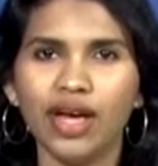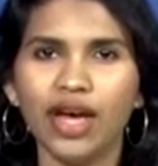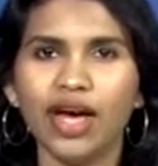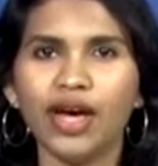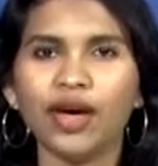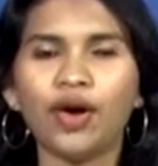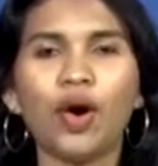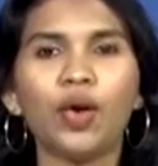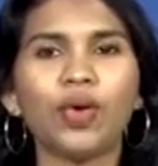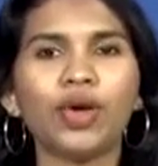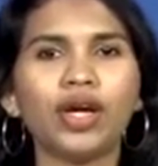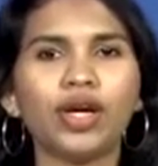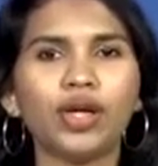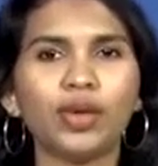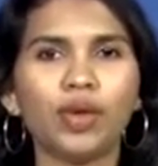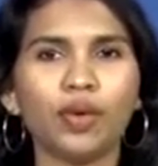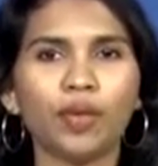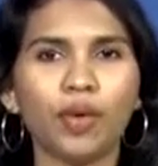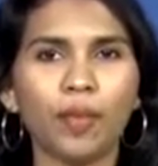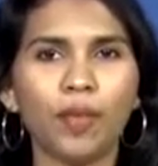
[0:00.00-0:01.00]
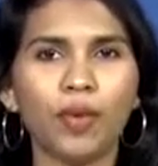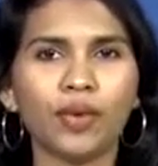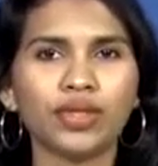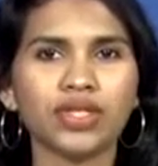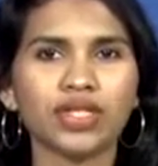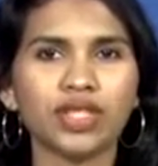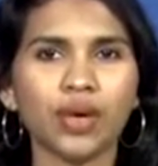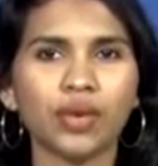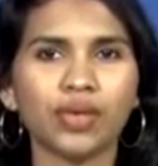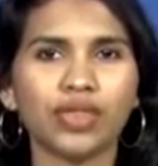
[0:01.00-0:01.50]
According to the report,
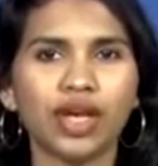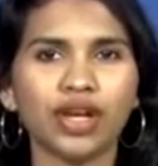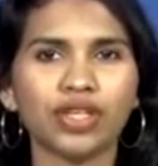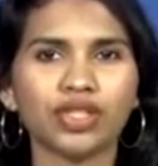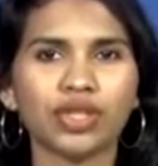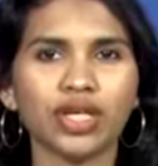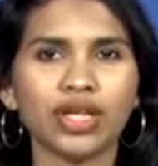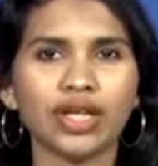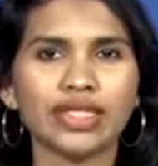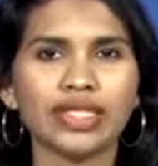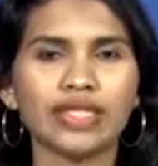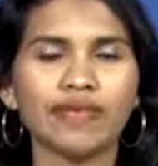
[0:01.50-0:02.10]
South Asia is